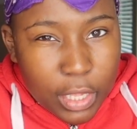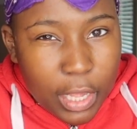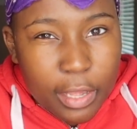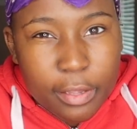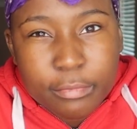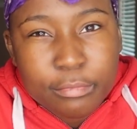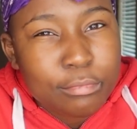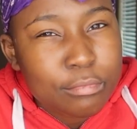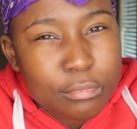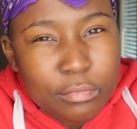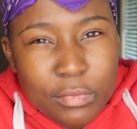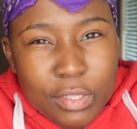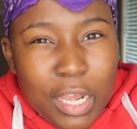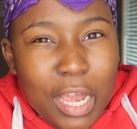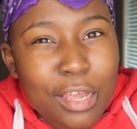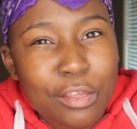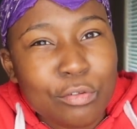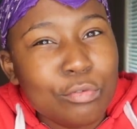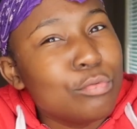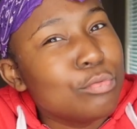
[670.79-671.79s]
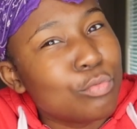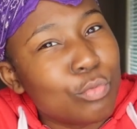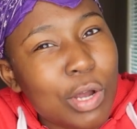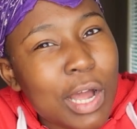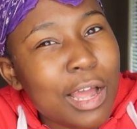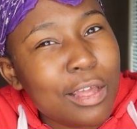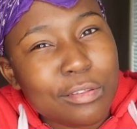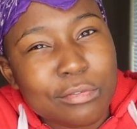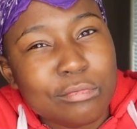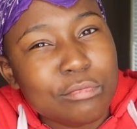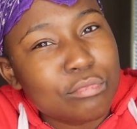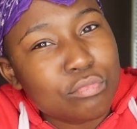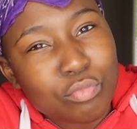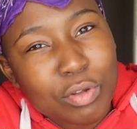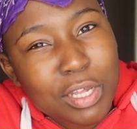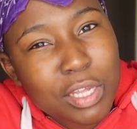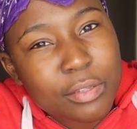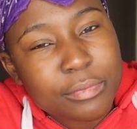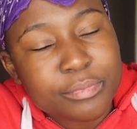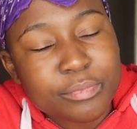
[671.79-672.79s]
Like, how you
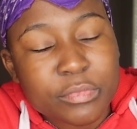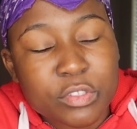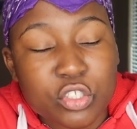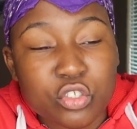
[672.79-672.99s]
what?